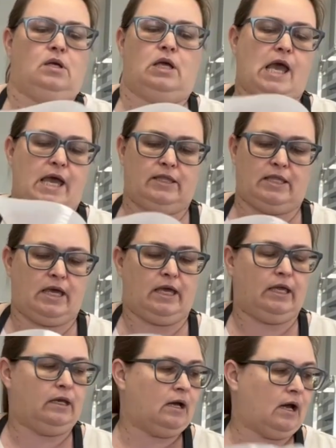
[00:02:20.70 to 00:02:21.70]
and
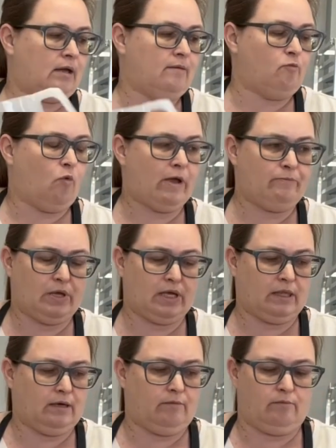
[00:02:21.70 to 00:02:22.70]
then I'm
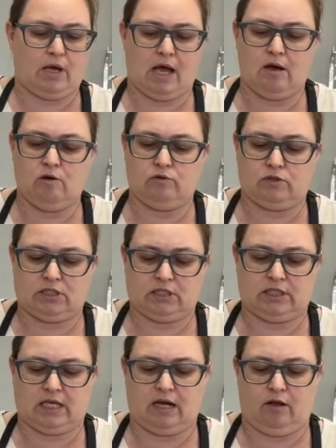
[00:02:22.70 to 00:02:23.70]
wiping them out
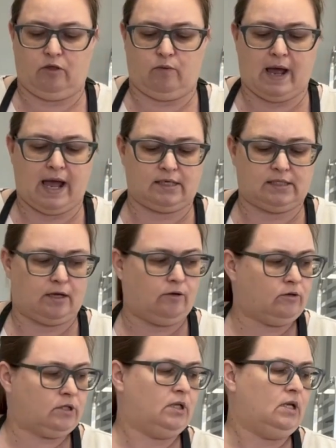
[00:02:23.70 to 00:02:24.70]
to get all the wax
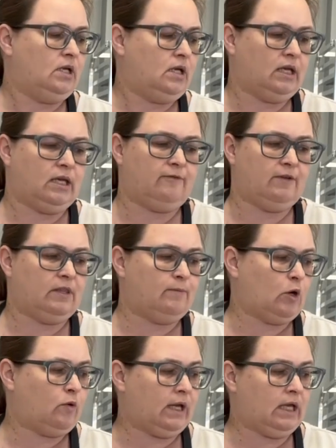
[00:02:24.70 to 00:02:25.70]
out and giving them a
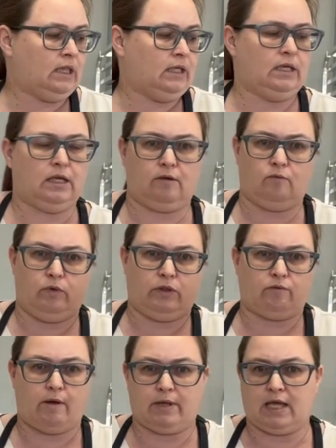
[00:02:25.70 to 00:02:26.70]
quick cleaning with
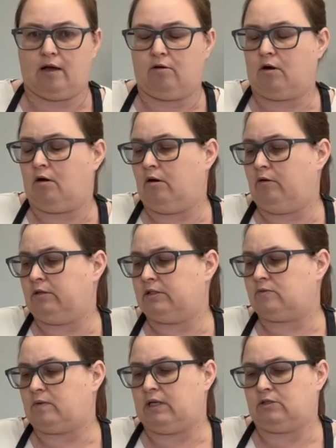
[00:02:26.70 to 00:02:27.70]
rubbing alcohol
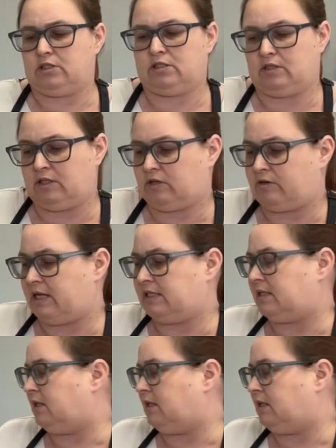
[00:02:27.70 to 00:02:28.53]
as well, just so that they're nice and